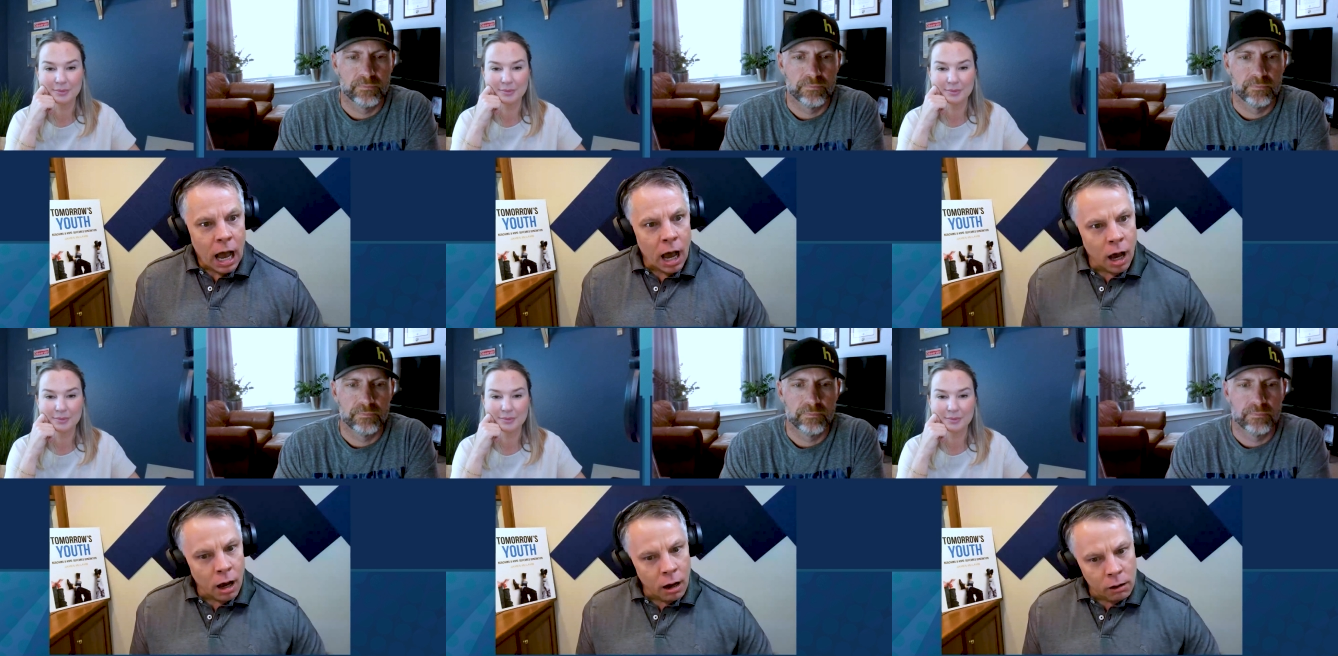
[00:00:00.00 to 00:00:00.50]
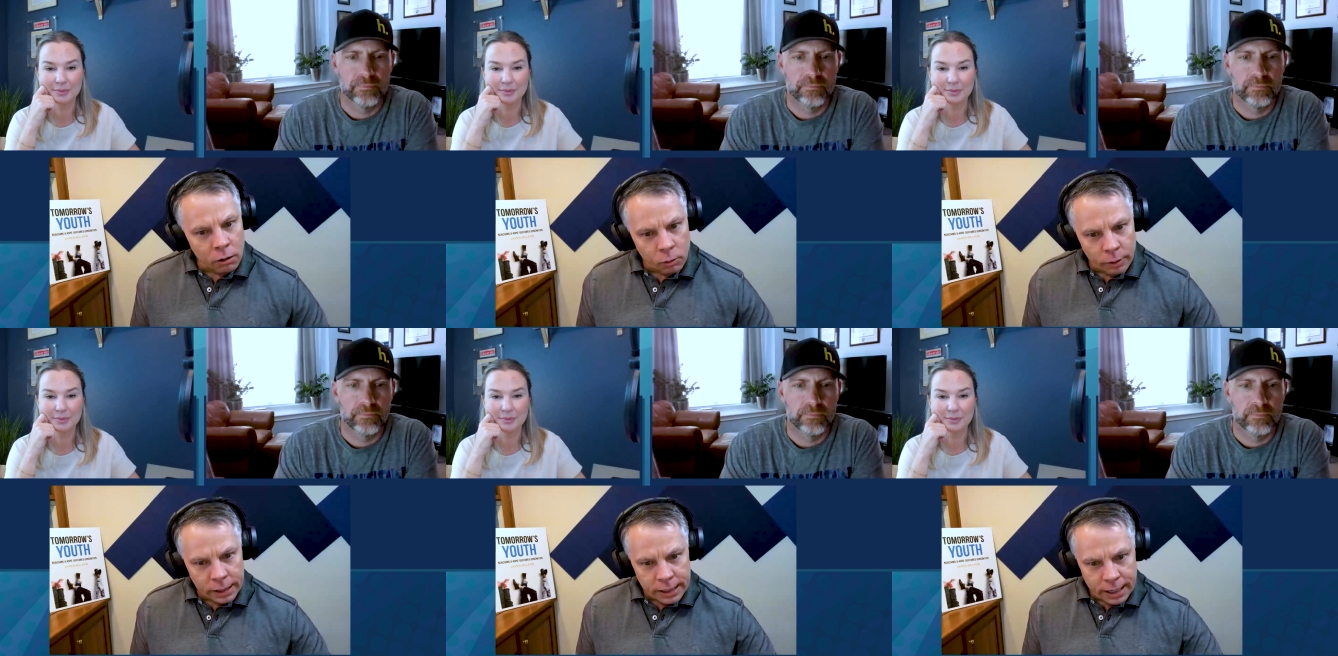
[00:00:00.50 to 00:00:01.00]
Speaker 1: all the
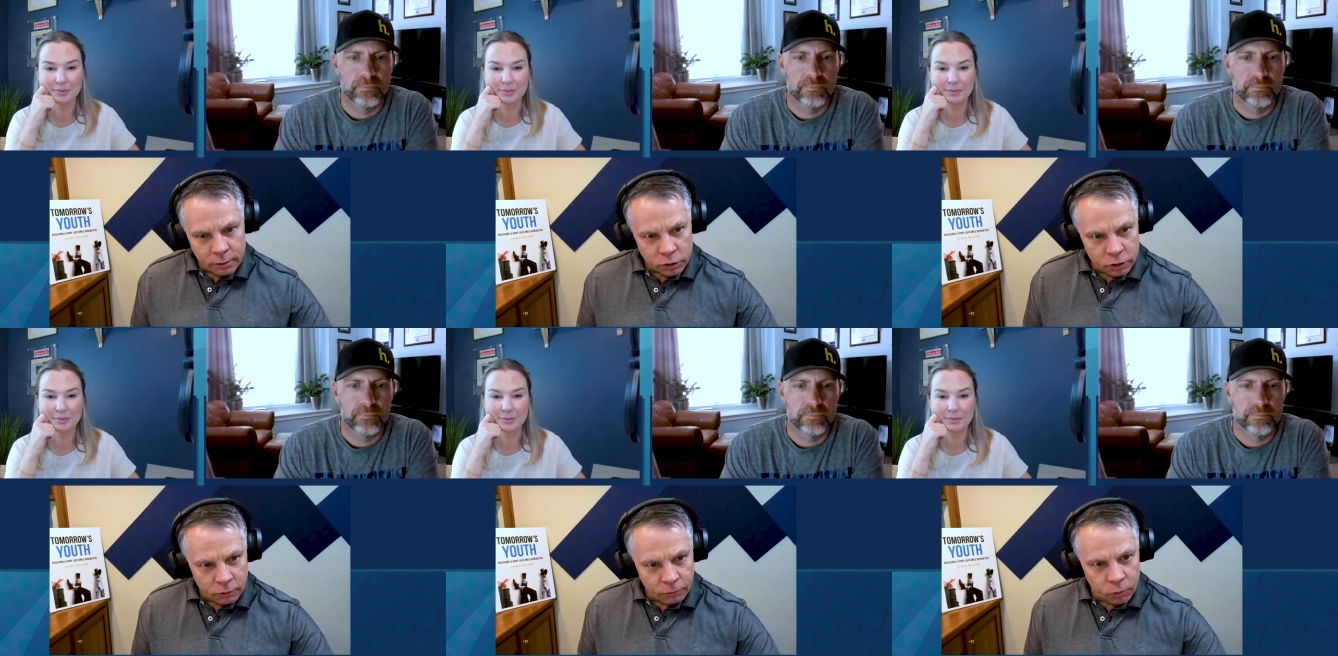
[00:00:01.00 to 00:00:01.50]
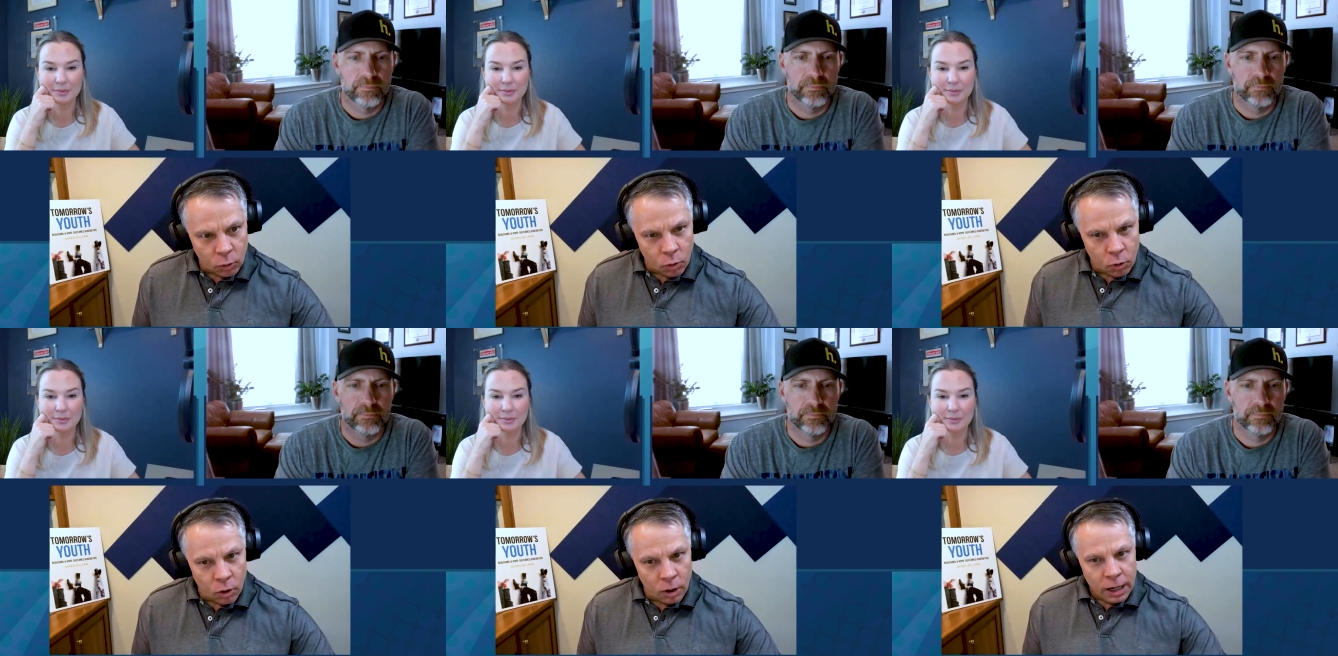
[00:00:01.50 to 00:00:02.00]
way down to the
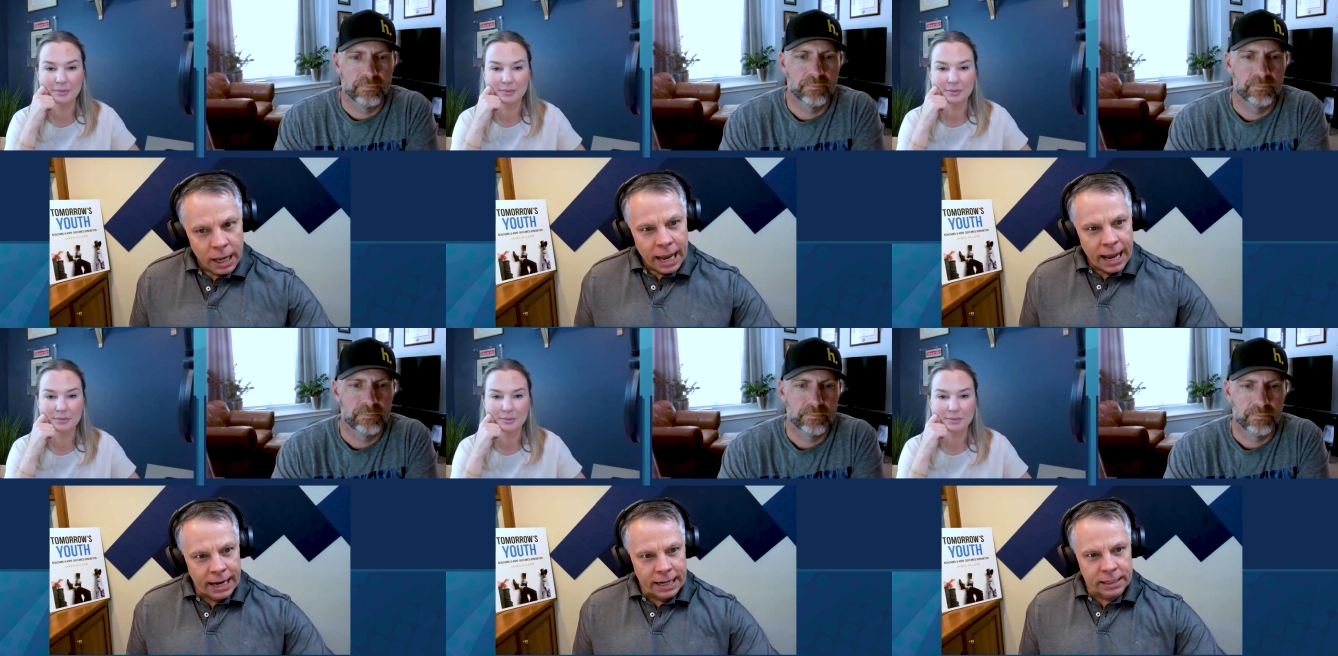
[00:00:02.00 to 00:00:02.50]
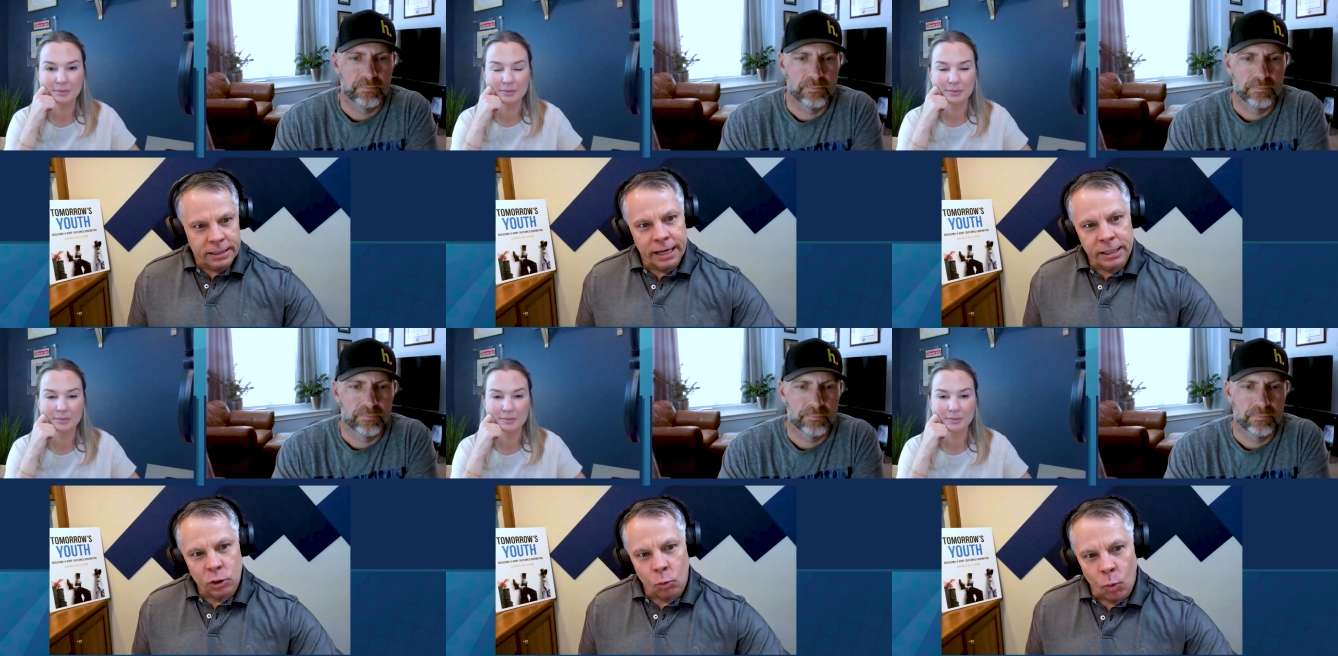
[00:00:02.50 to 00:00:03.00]
floor. And it
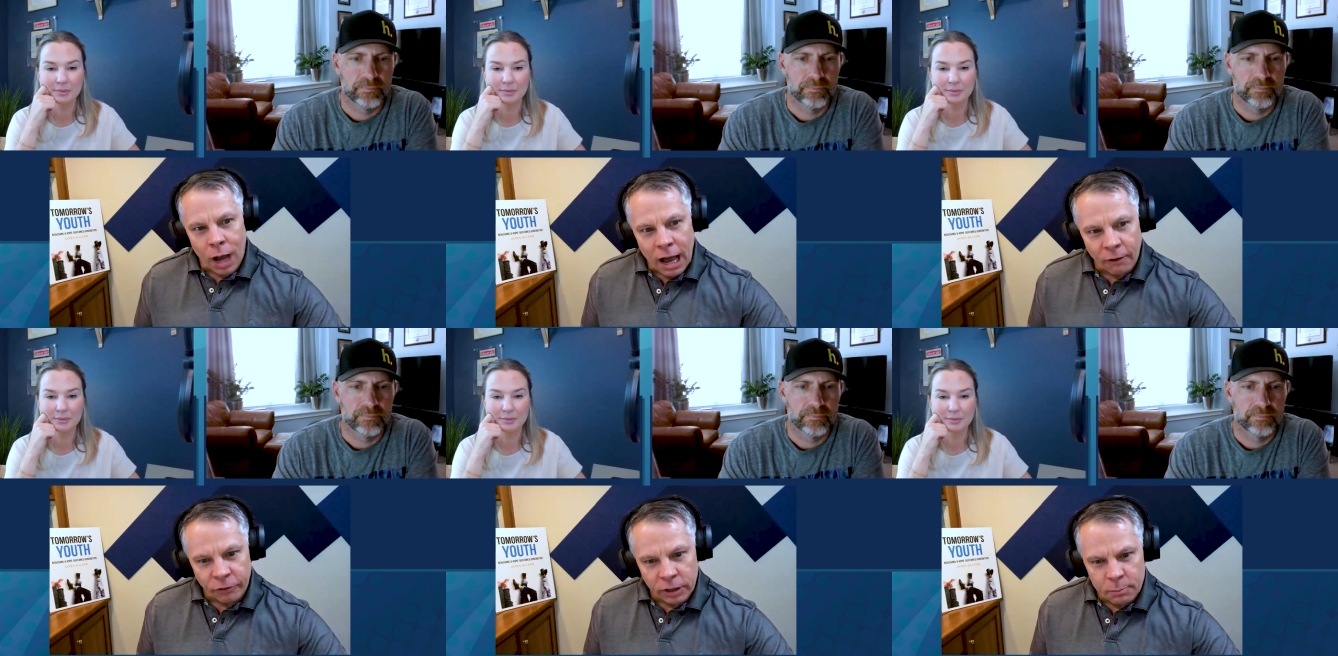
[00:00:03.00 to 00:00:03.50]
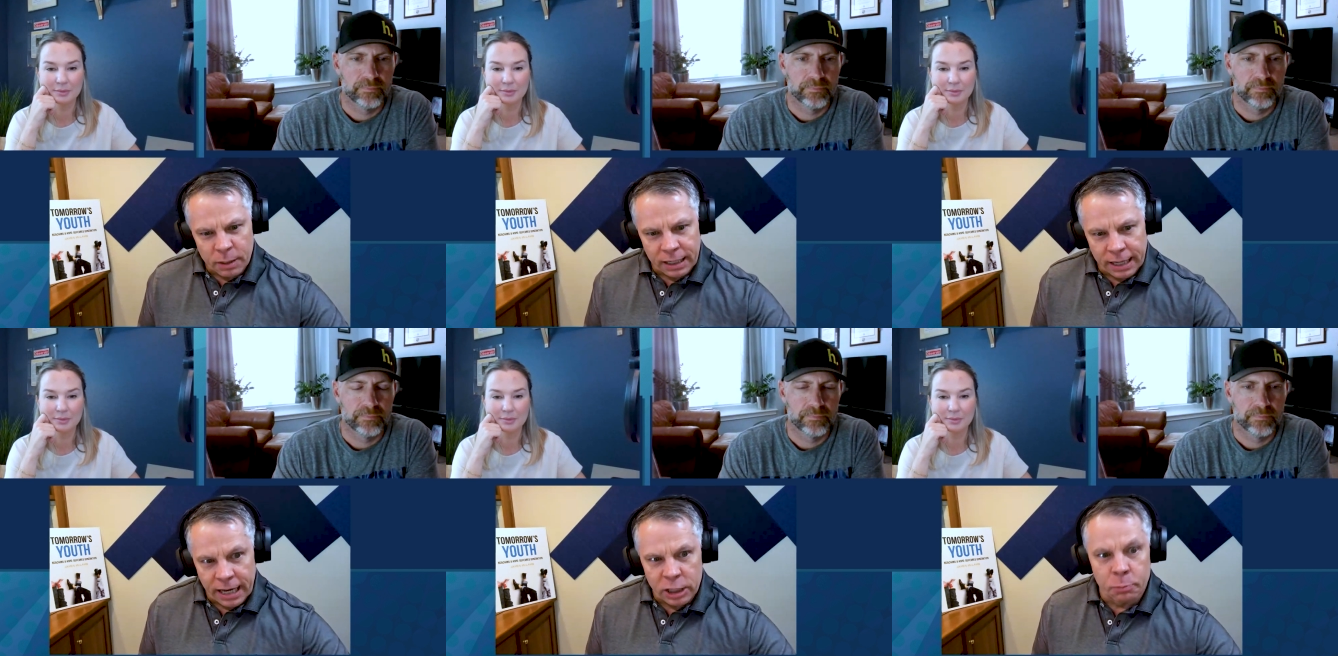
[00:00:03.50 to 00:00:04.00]
takes a while for them to
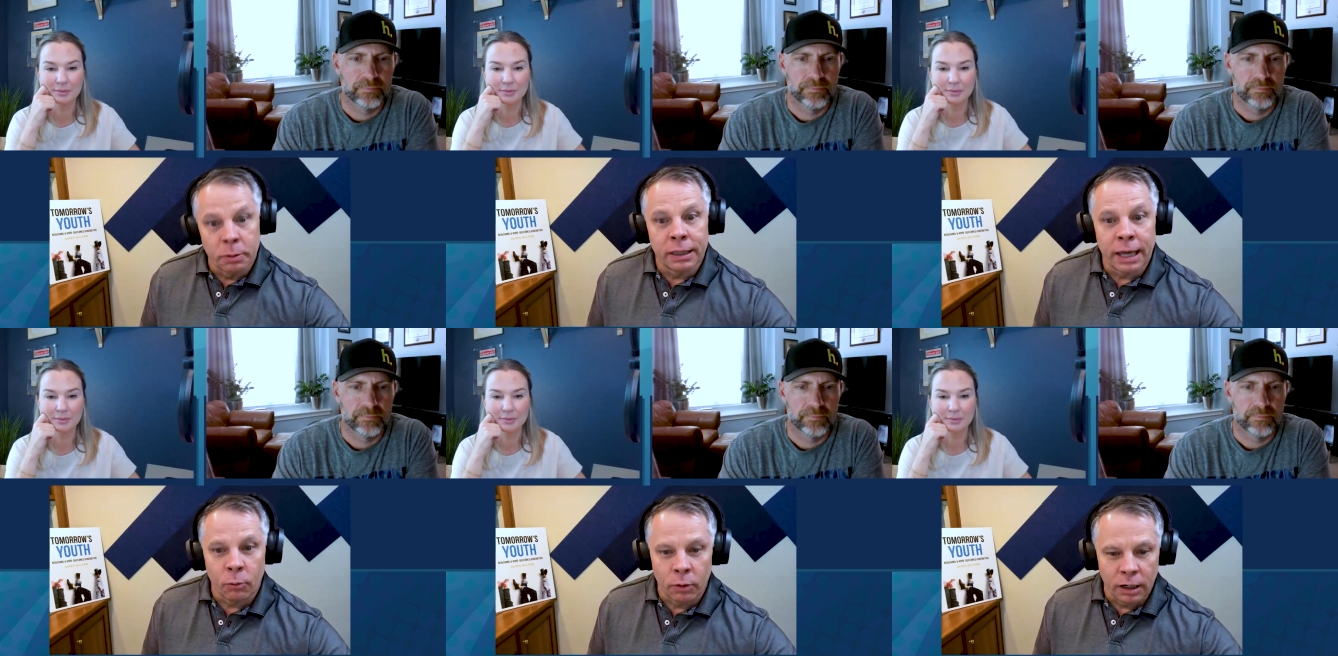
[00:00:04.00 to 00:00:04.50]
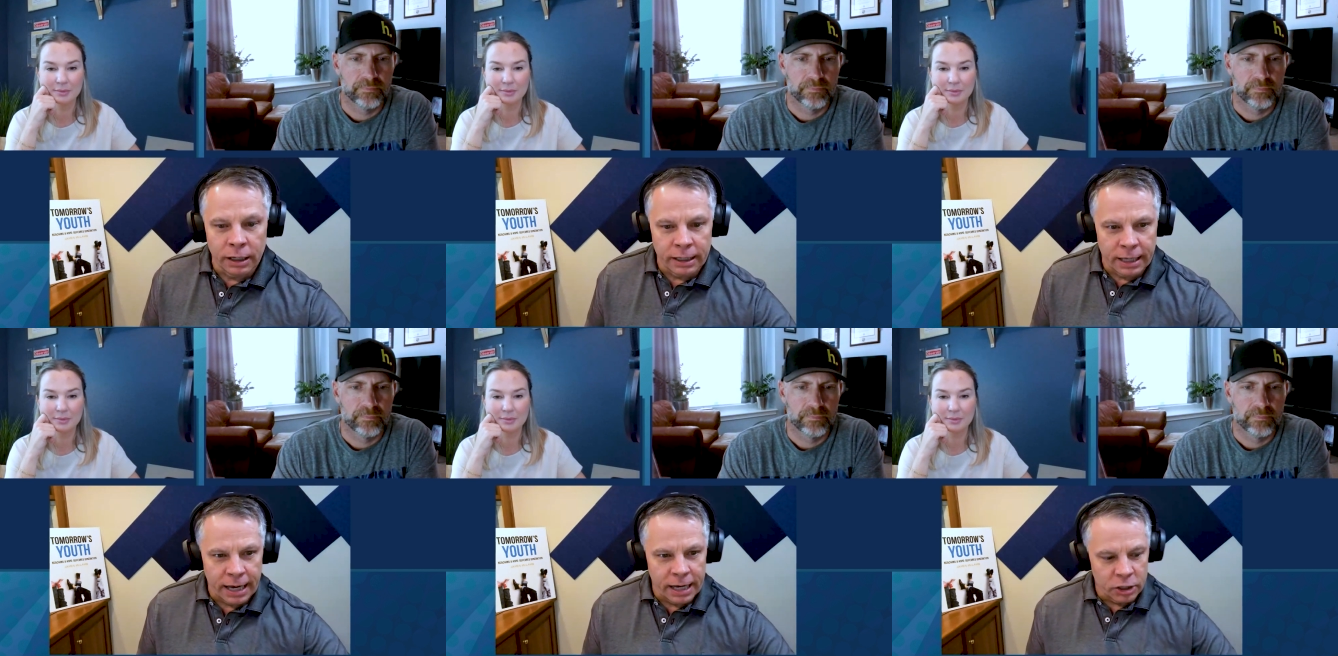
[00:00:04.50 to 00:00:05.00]
engage, but they will
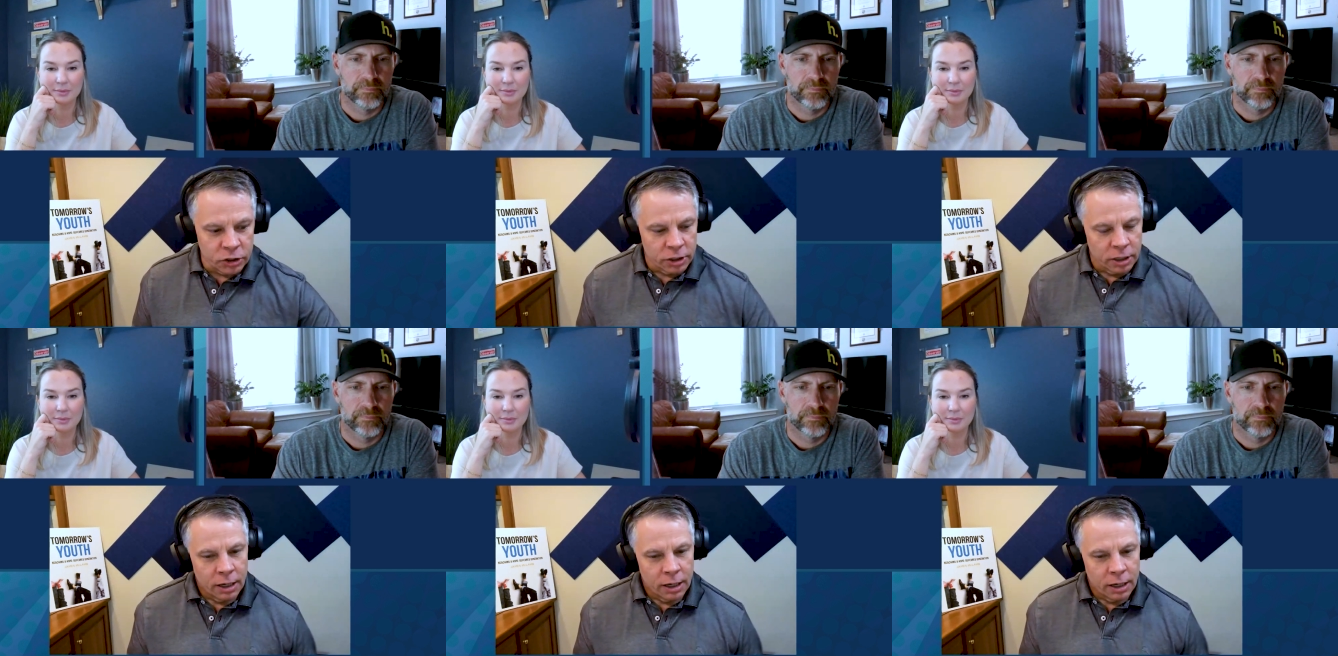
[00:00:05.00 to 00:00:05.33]
engage.